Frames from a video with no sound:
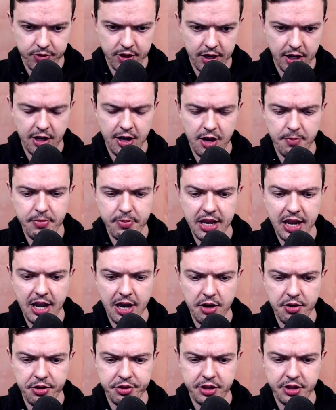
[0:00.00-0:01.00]
uh,
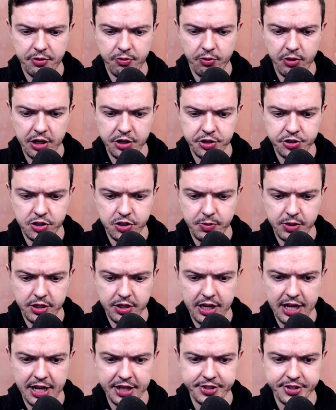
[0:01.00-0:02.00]
Meowth, the rare should be
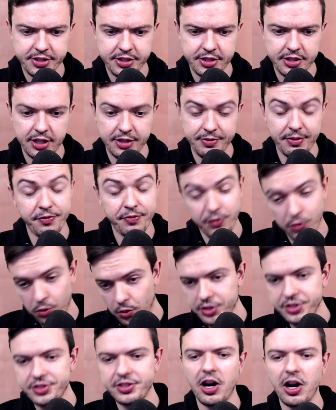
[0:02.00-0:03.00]
next, and of
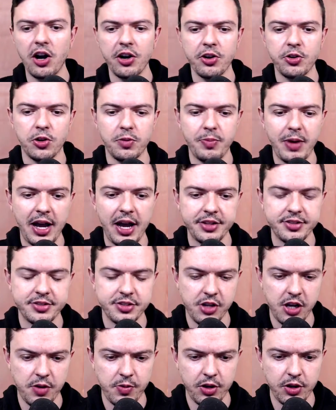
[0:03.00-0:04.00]
course Dark Golbat. So
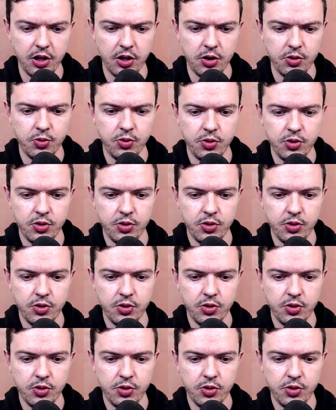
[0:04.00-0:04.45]
here we go.